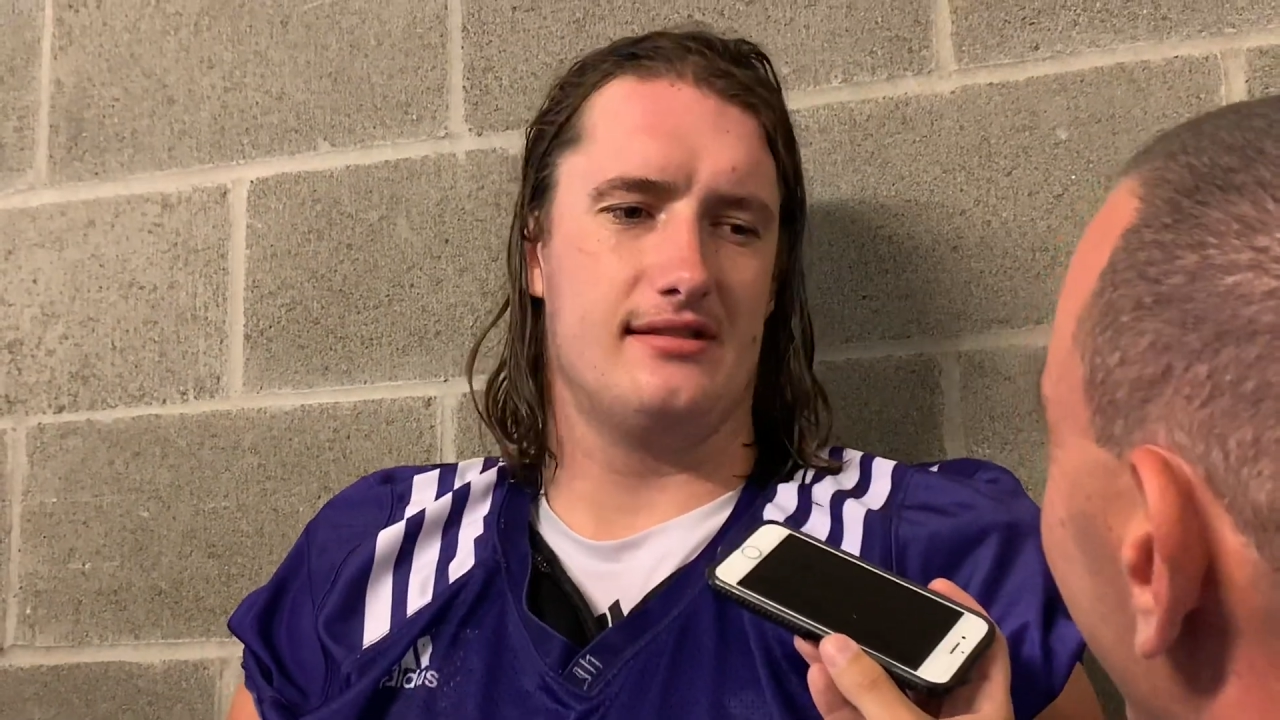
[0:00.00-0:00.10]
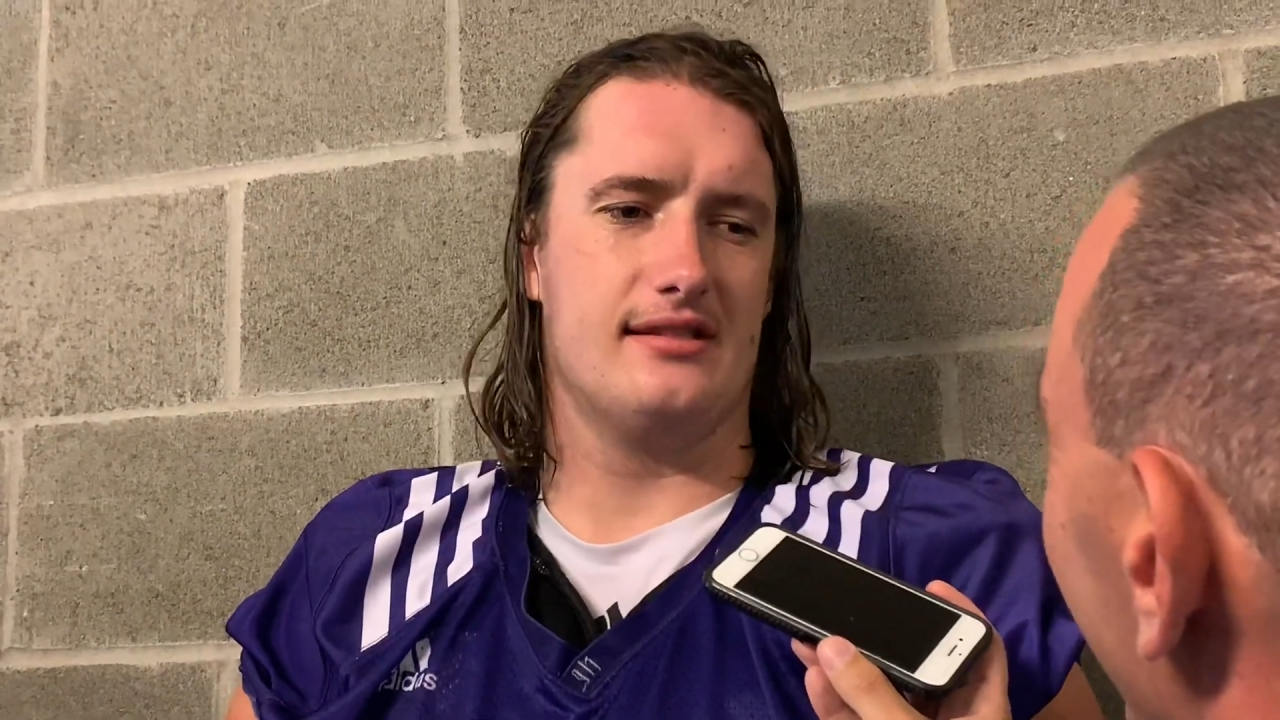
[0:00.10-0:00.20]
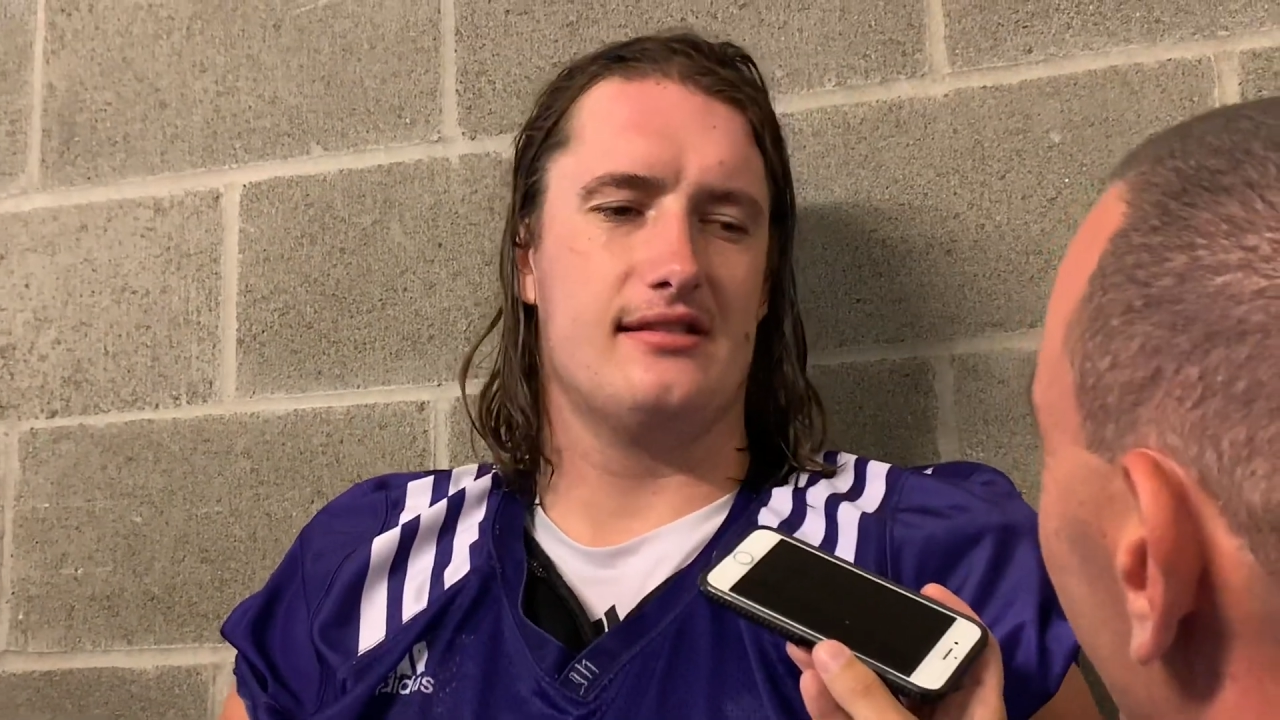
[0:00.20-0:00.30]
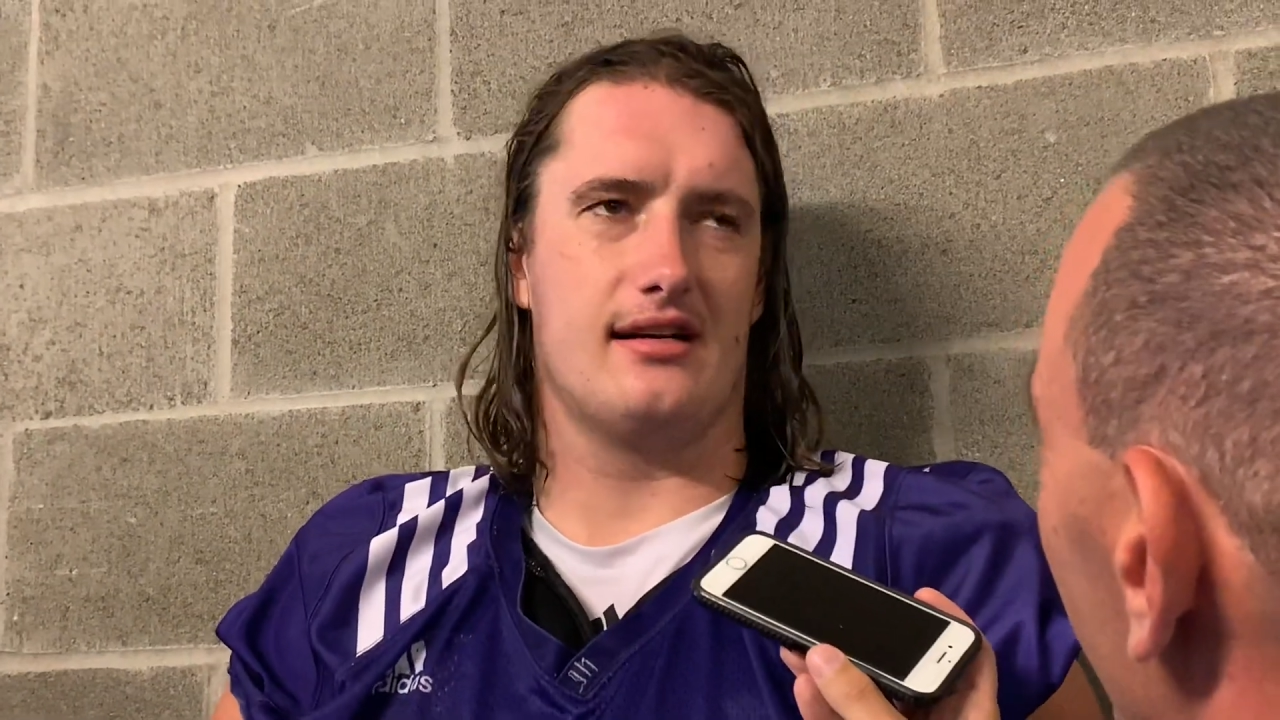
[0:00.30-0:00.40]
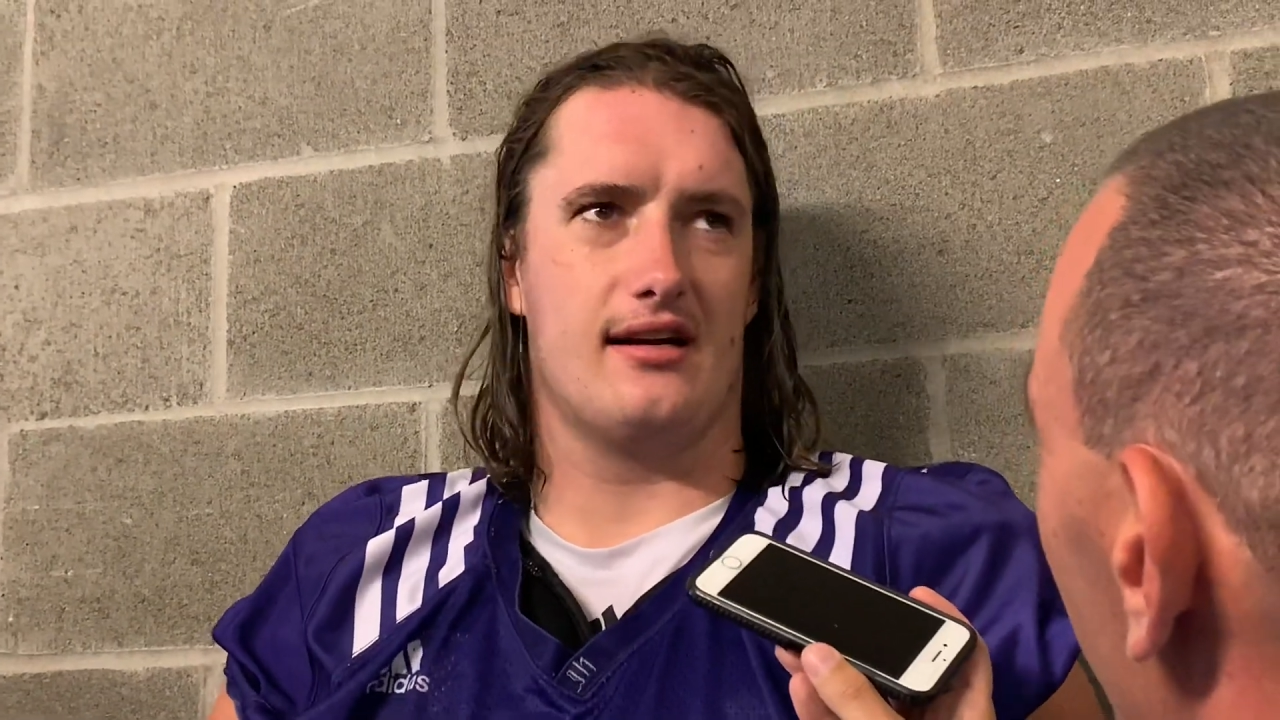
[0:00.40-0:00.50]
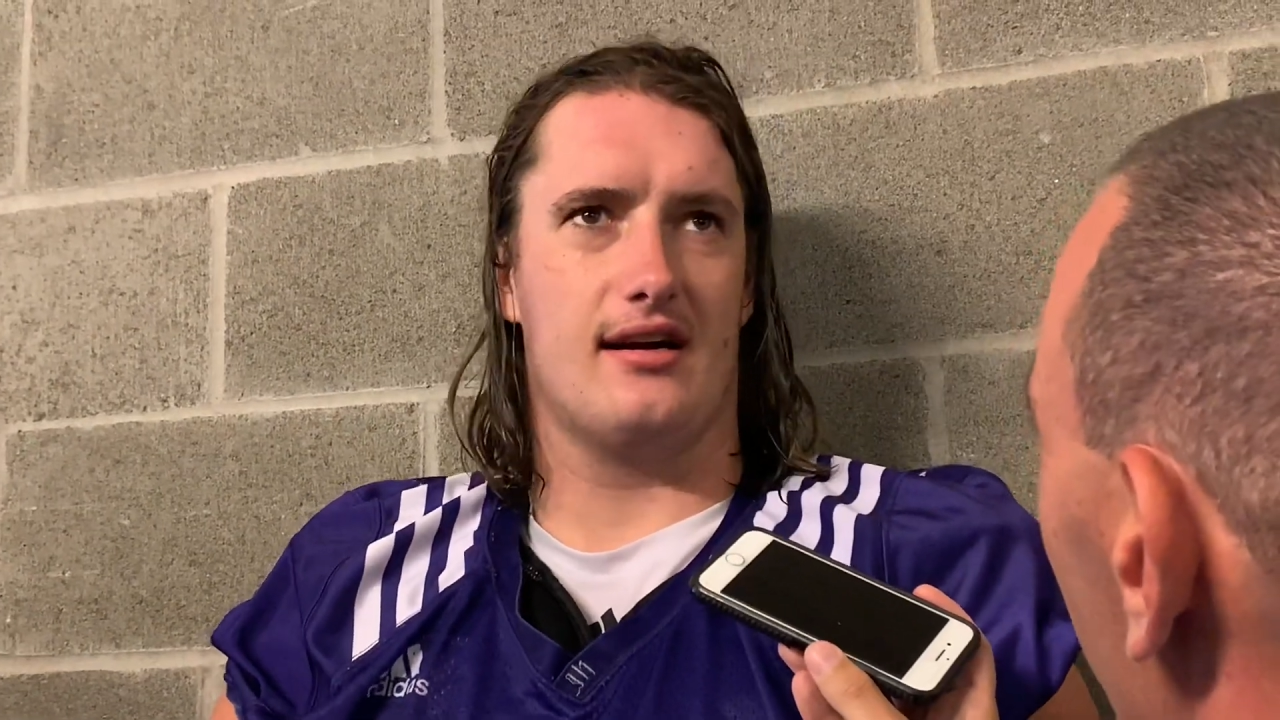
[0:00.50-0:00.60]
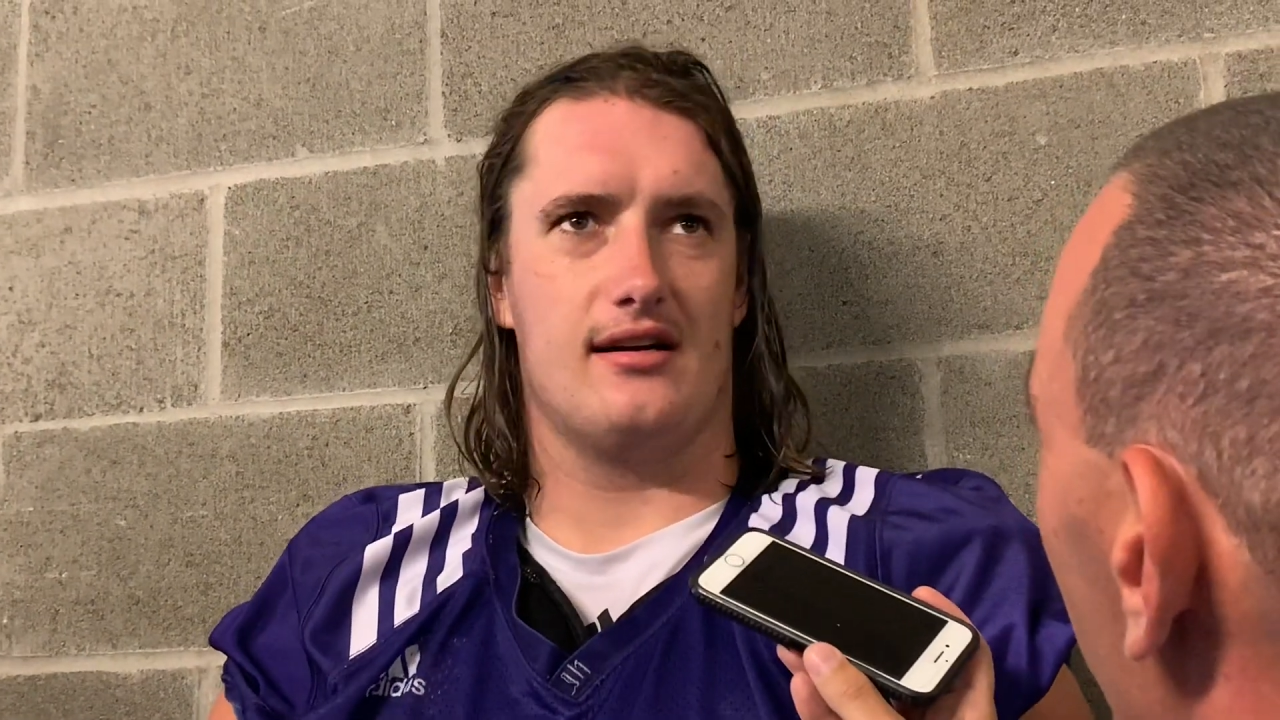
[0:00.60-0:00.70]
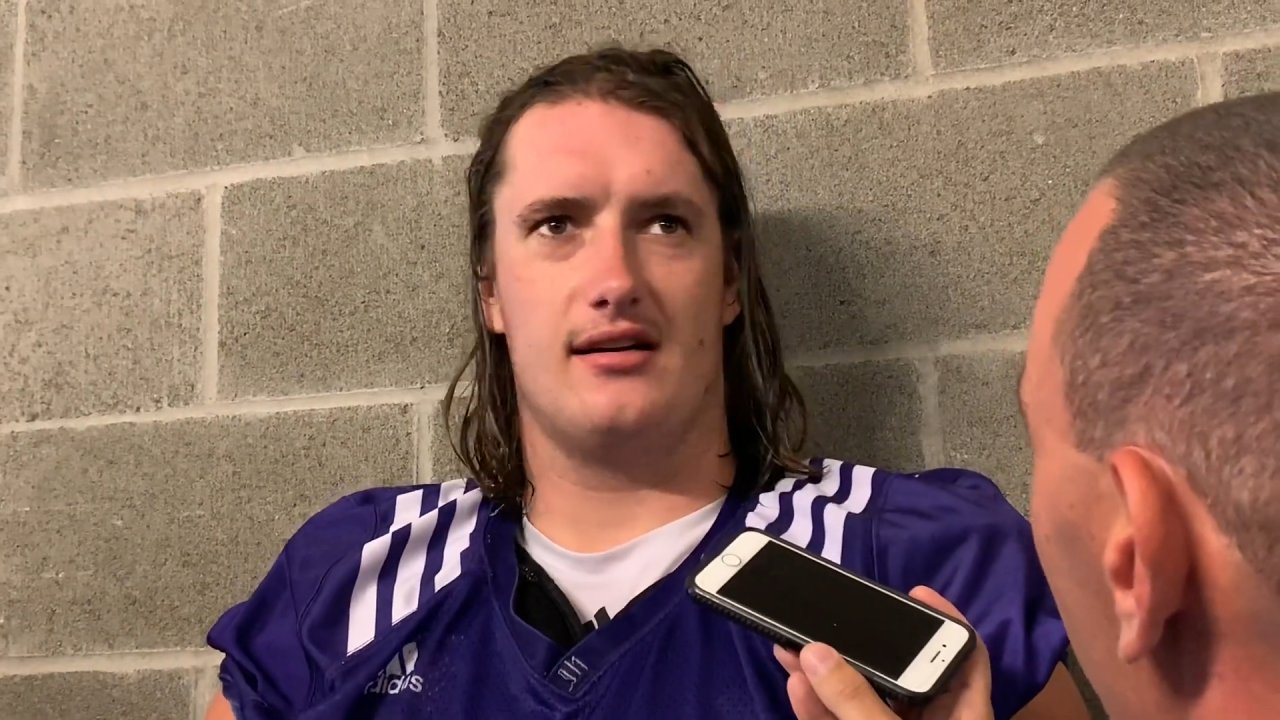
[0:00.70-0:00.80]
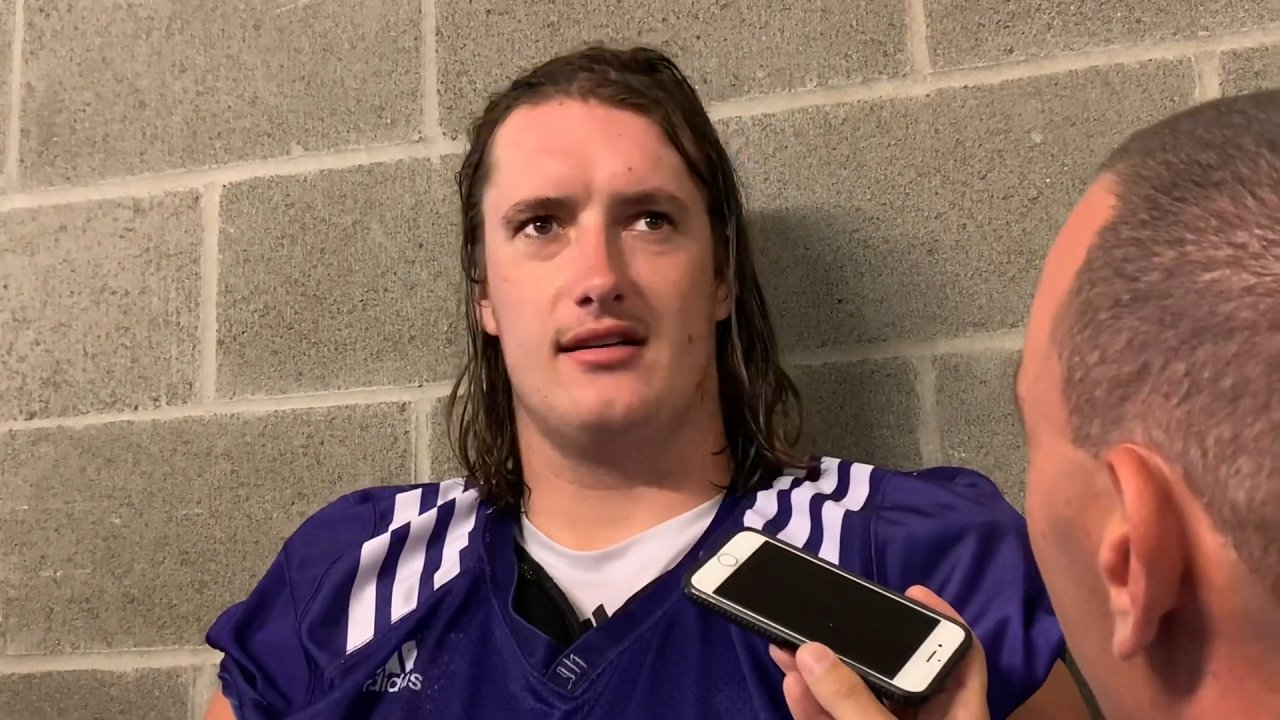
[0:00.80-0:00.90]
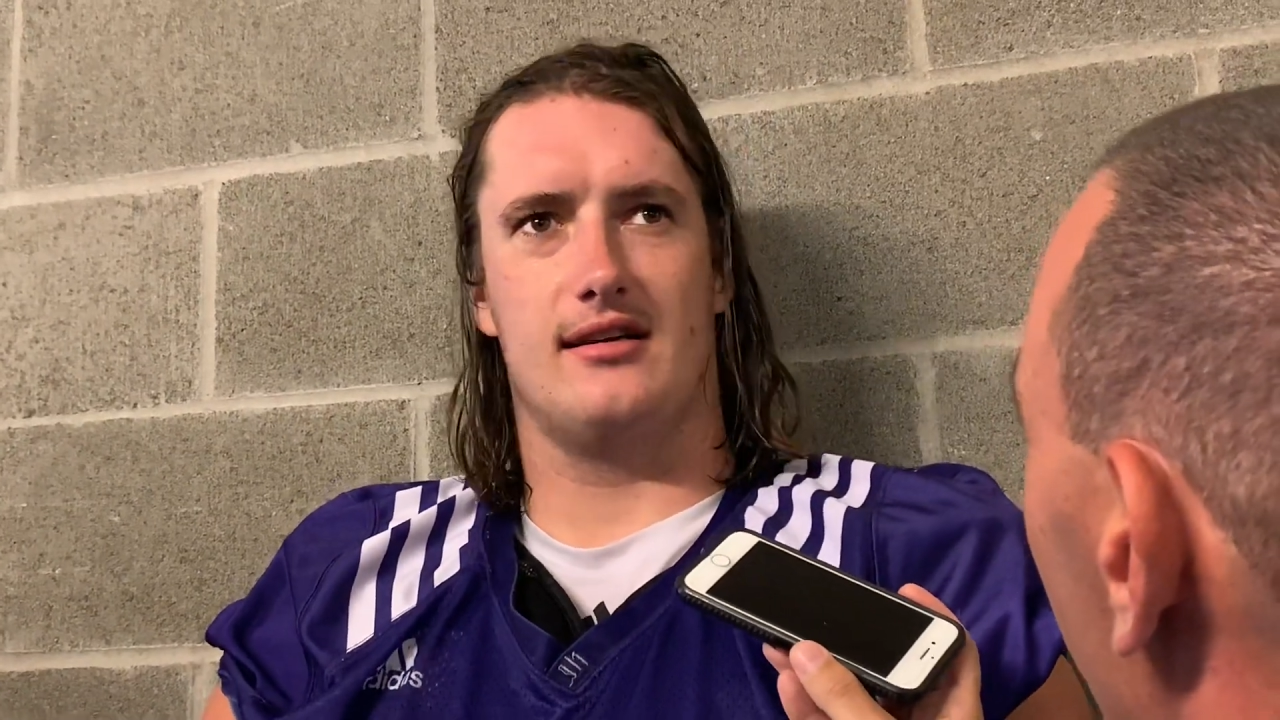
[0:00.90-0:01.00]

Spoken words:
since I got hurt.